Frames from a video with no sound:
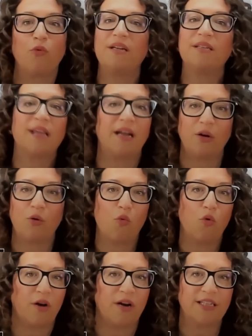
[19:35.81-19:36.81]

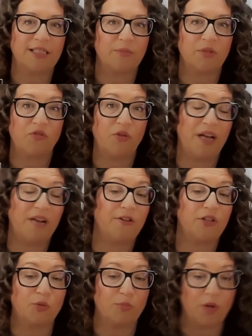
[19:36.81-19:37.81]
Redesigning organisms for
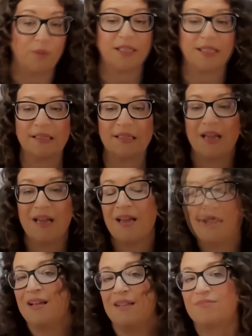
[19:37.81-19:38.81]
beneficial purposes.
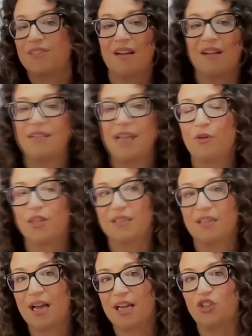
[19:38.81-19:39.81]
It's going to allow us
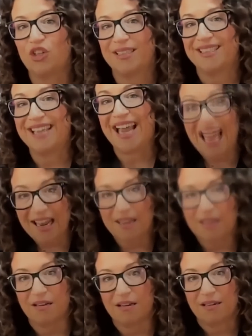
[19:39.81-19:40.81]
to not just
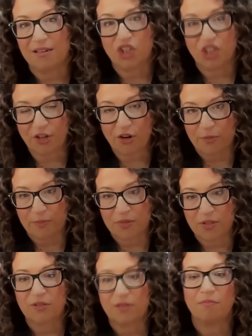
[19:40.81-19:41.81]
edit
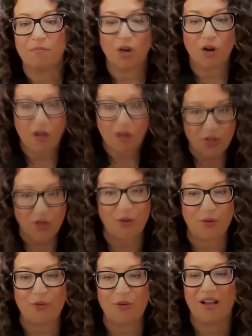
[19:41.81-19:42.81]
genomes, but
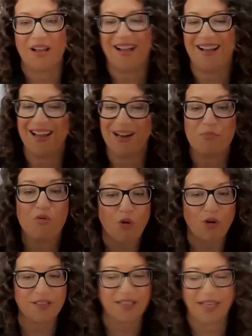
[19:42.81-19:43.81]
also, uh, and
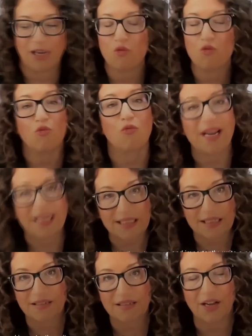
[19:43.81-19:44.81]
importantly,
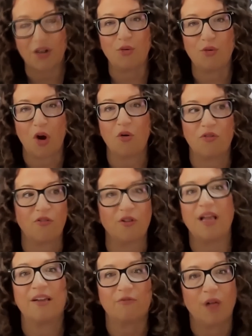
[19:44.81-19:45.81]
write a new code
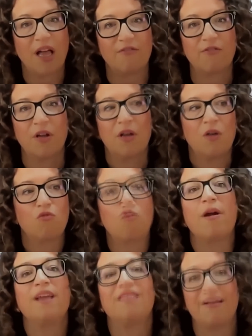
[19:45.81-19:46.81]
for life. We'll have
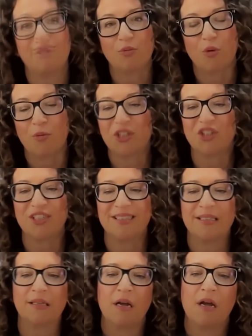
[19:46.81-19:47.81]
right level
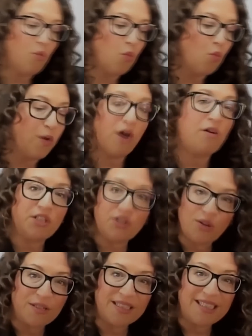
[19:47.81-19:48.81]
permissions. We already
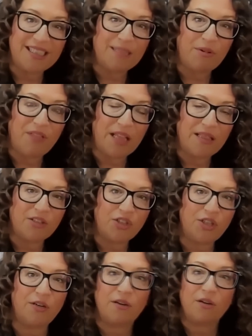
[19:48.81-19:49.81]
started to see some of that
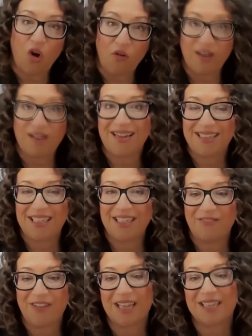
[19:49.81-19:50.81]
this year. COVID
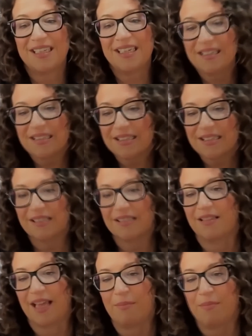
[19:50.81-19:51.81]
19 vaccines,
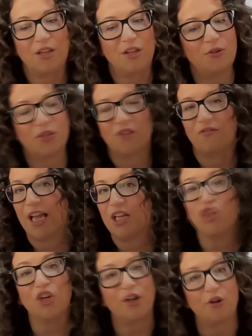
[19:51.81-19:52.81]
they make use of
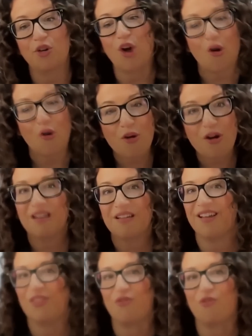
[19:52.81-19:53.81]
engineered code
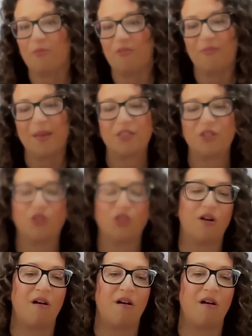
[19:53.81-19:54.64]
in the form of messenger